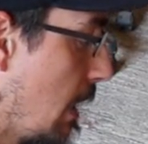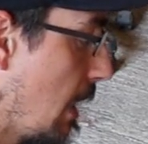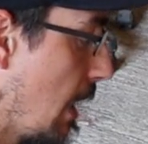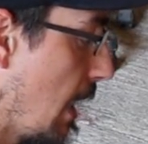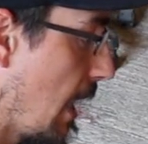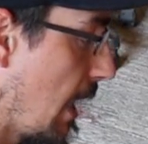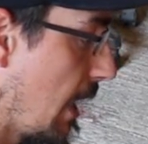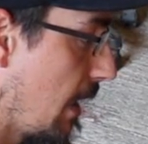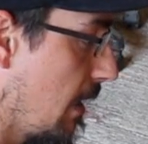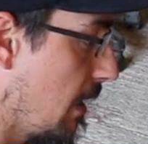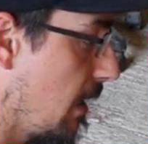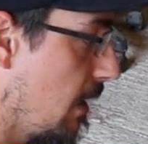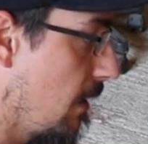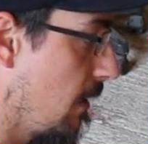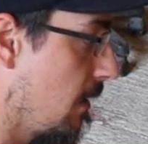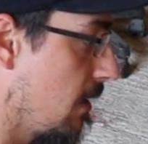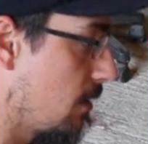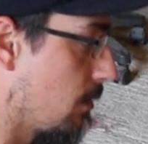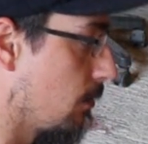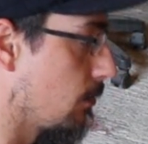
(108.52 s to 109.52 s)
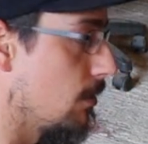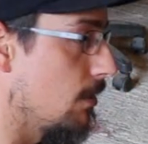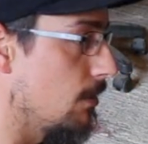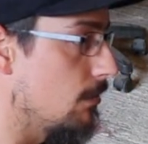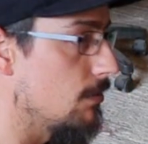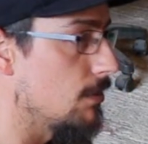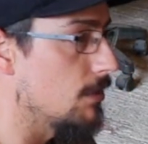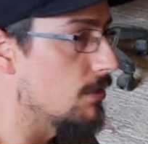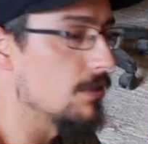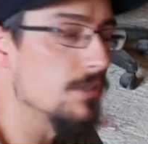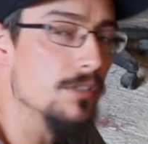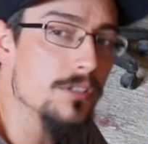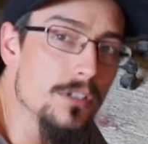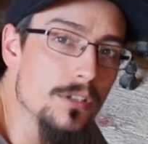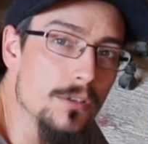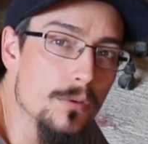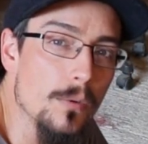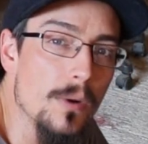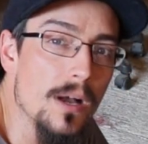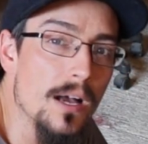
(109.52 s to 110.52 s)
And this will do just as
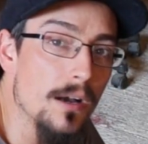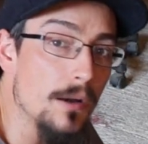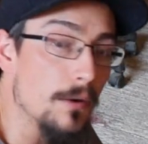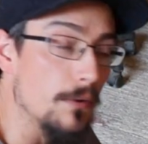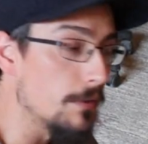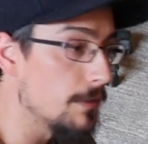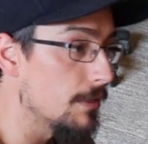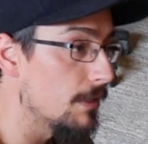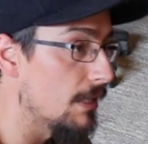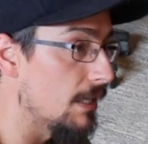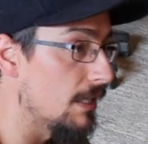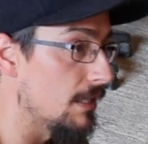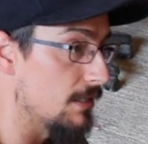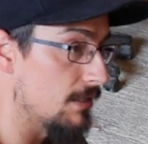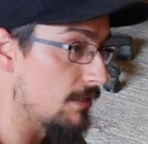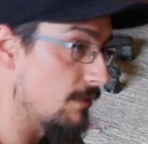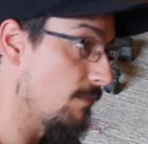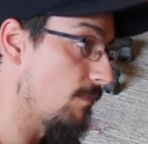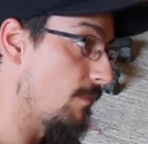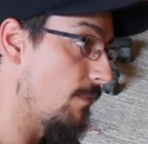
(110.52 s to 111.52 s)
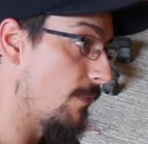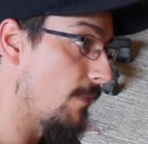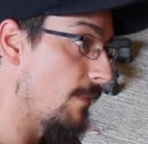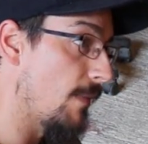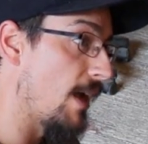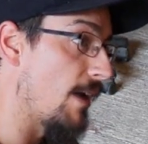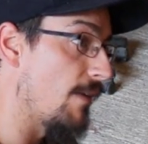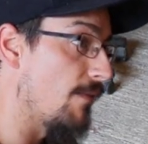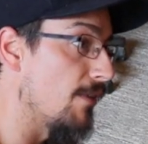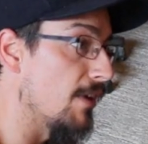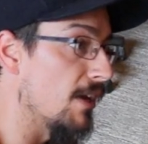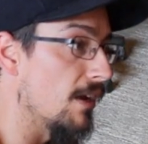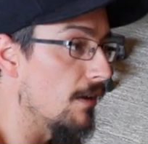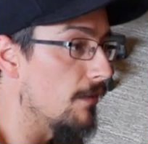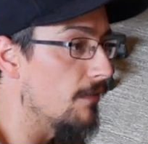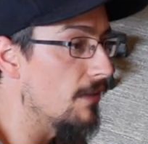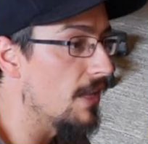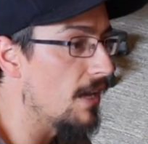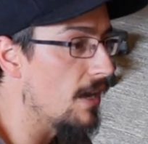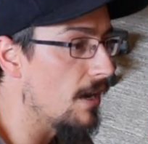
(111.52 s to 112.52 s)
good a weld as that thing
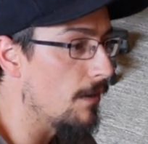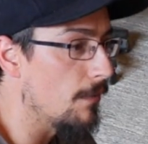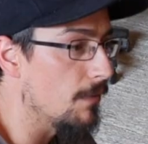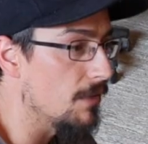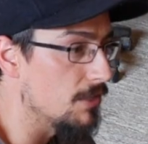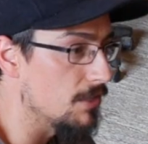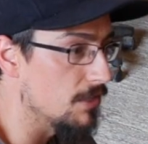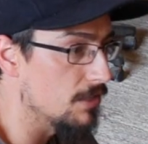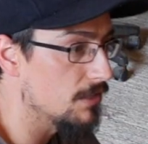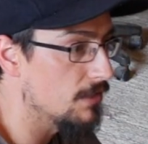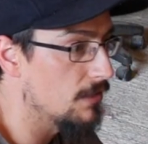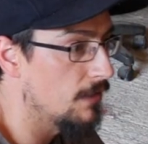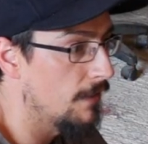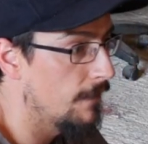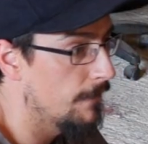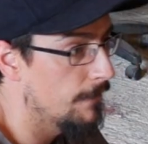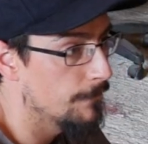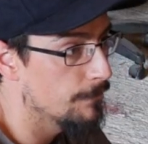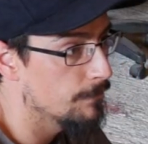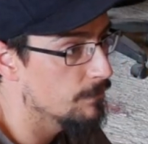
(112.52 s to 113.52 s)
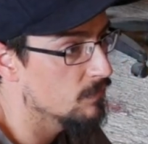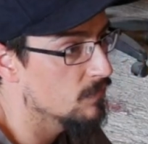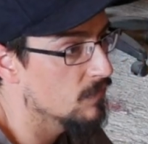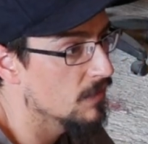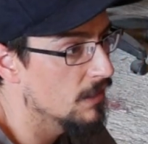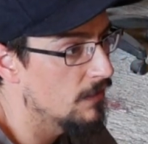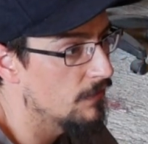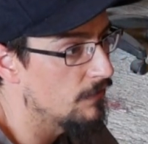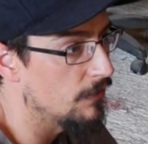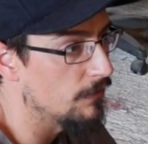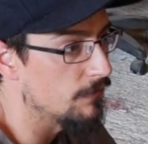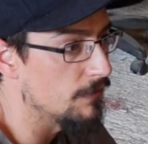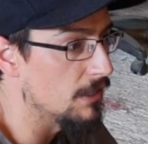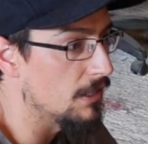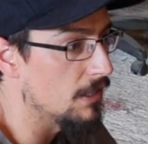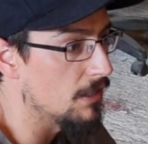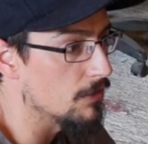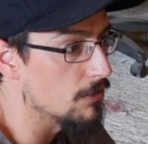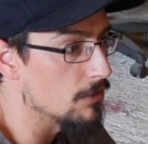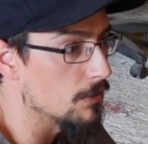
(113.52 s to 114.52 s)
over there, which is
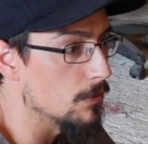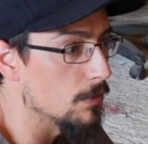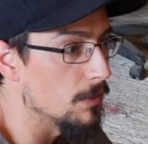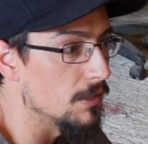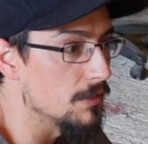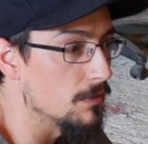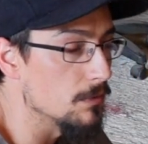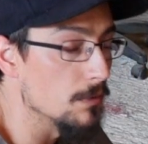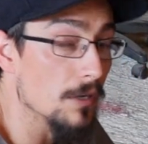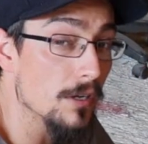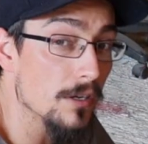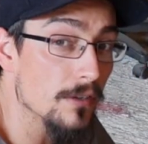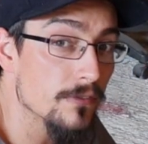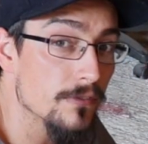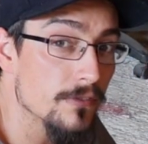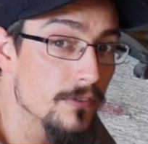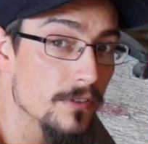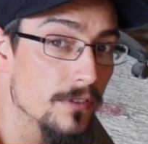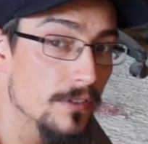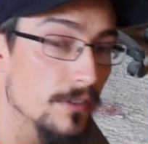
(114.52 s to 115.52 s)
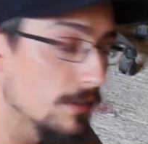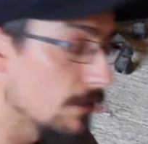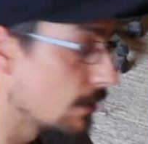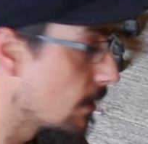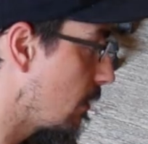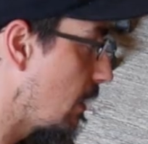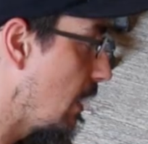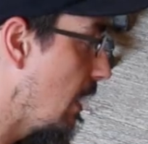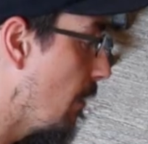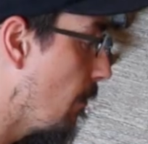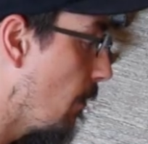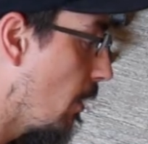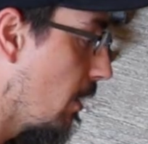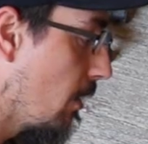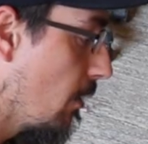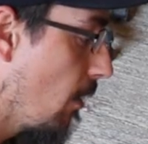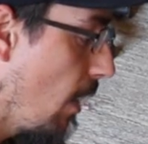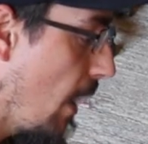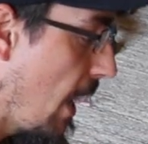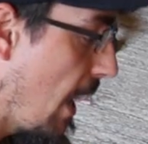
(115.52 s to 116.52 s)
1,500 quid's worth. It might not